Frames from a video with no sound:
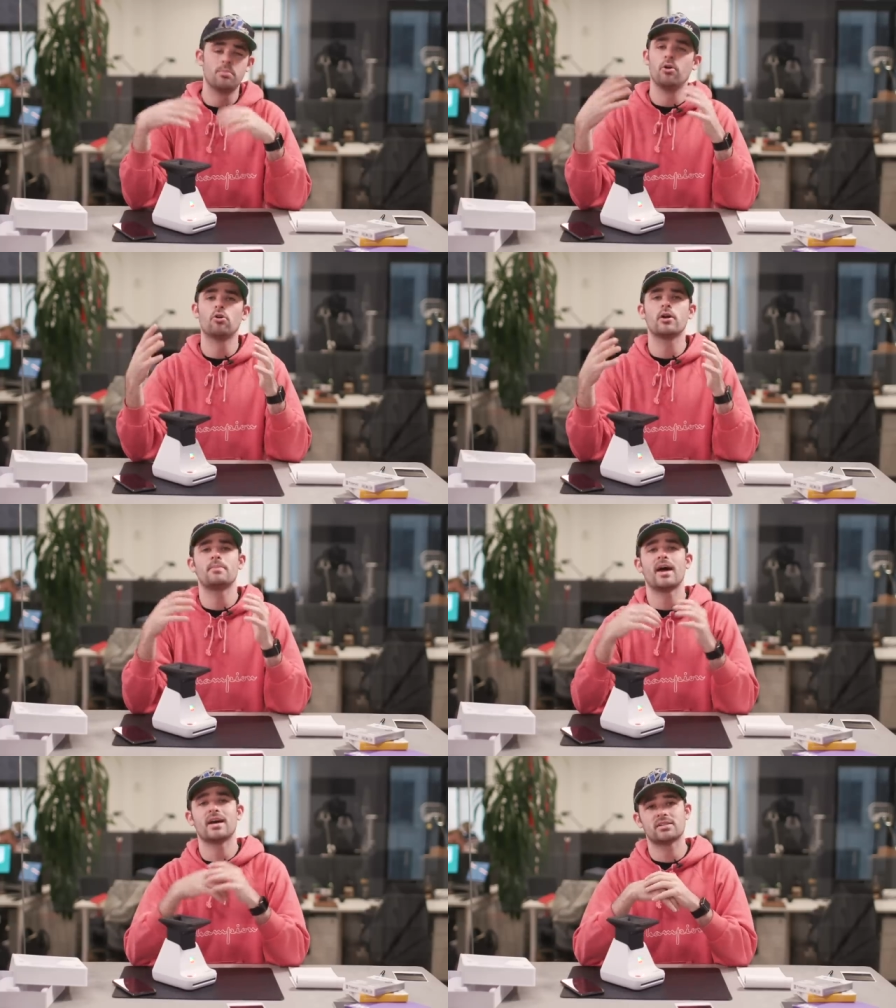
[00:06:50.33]
The
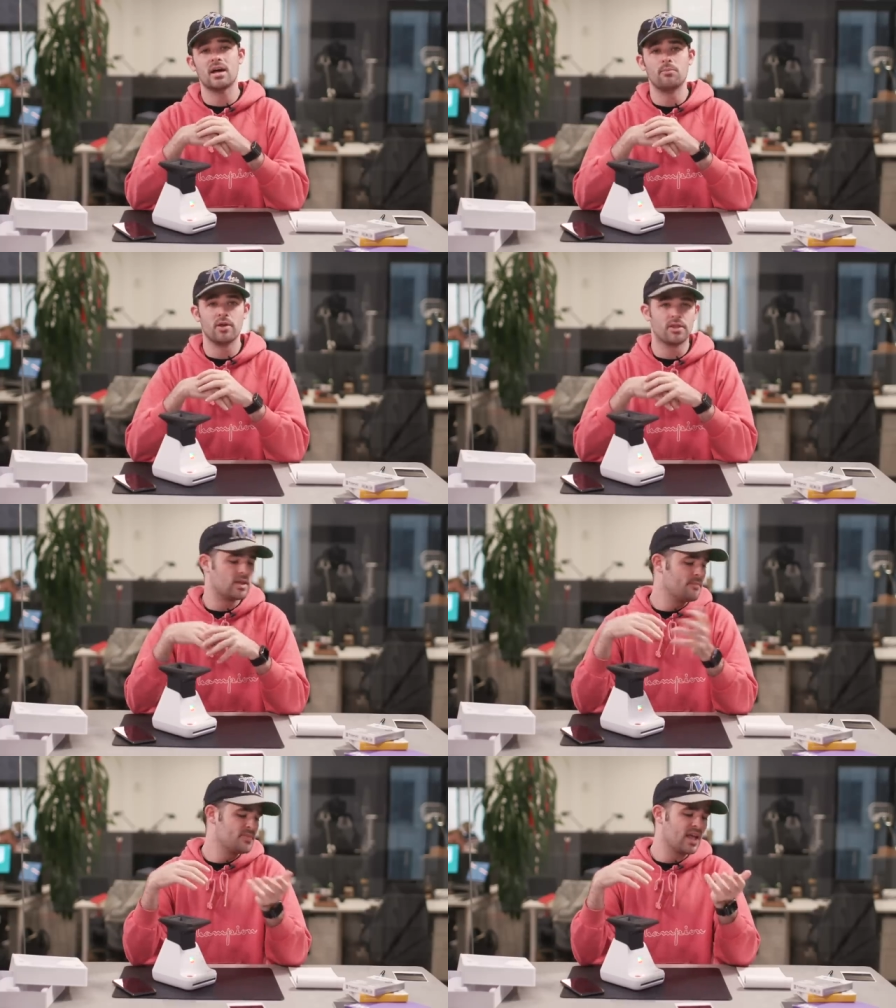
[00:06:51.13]
Polaroid packs come with
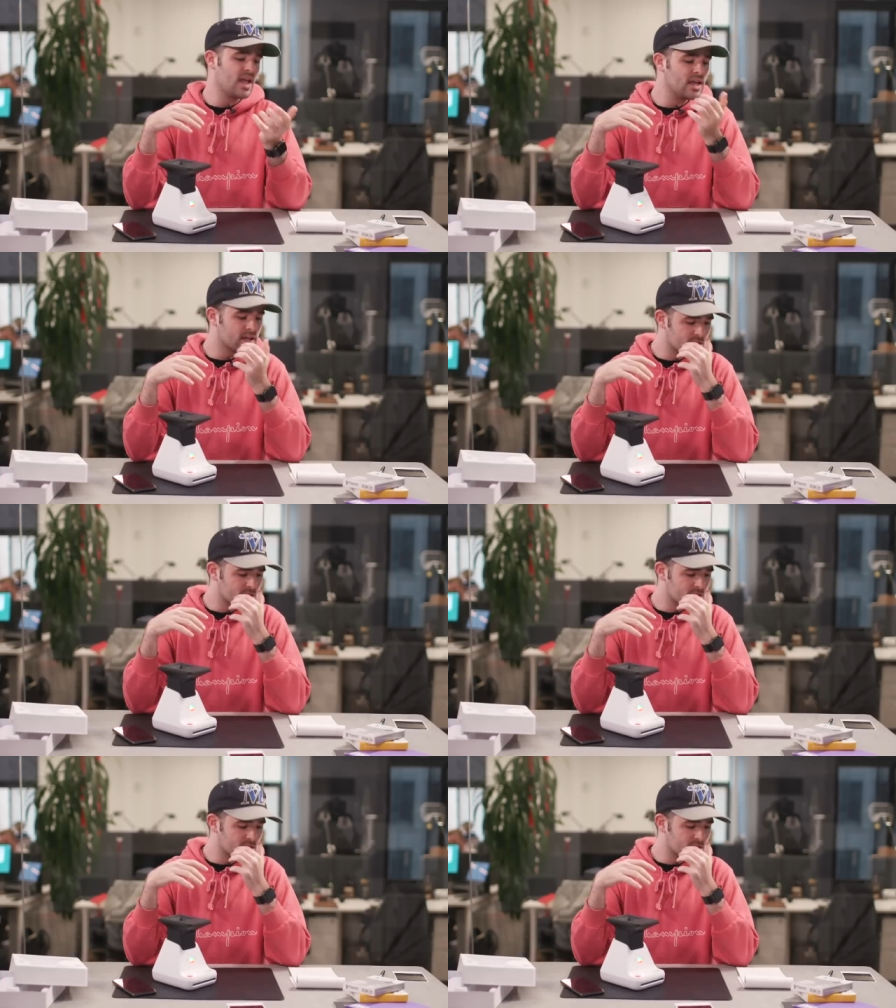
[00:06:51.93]
eight